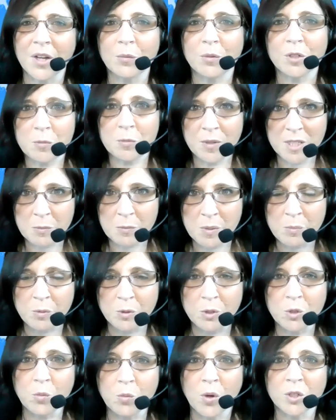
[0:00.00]
which means people
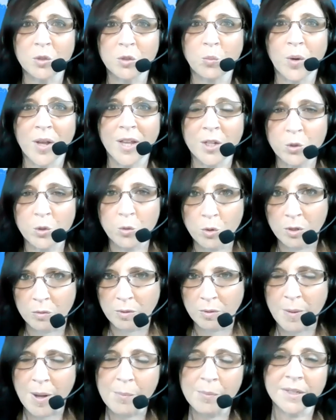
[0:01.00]
who want to win who are
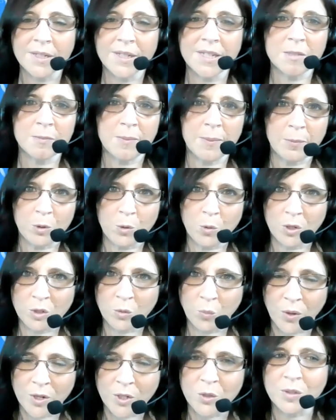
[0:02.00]
Republicans, people who want to
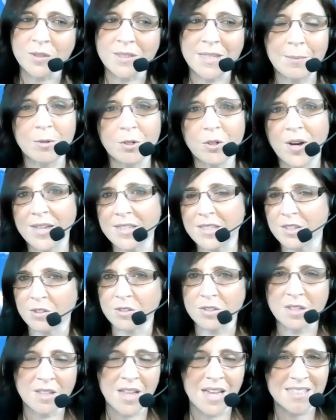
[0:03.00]
win who are Democrats, and there's
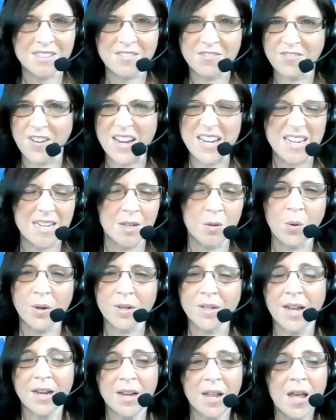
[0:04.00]
a lot of fighting and
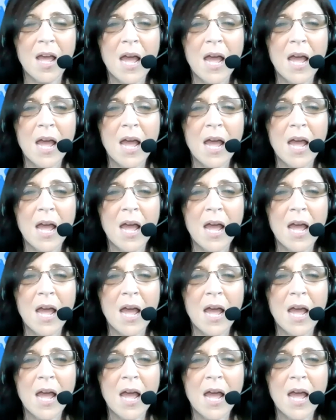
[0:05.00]
whatnot.